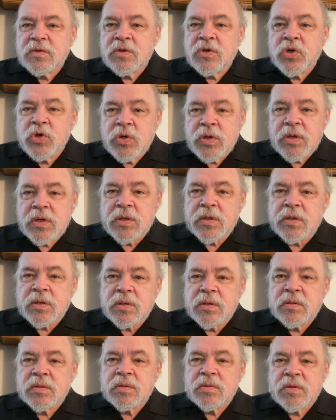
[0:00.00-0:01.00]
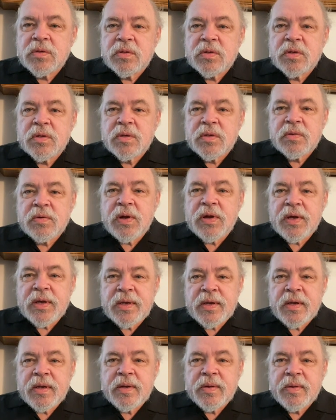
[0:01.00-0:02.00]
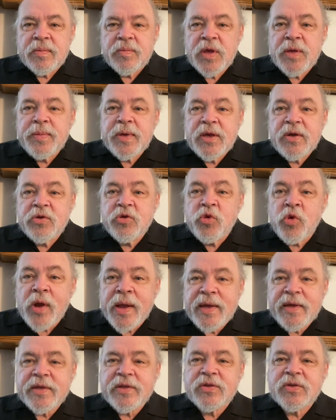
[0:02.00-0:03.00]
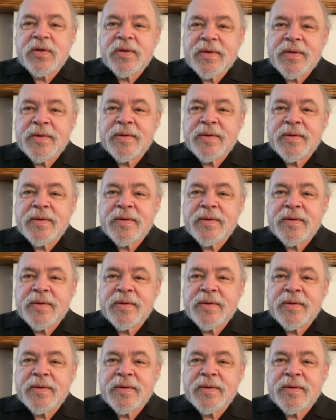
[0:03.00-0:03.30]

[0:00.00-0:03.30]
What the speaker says: good, right? Maybe great.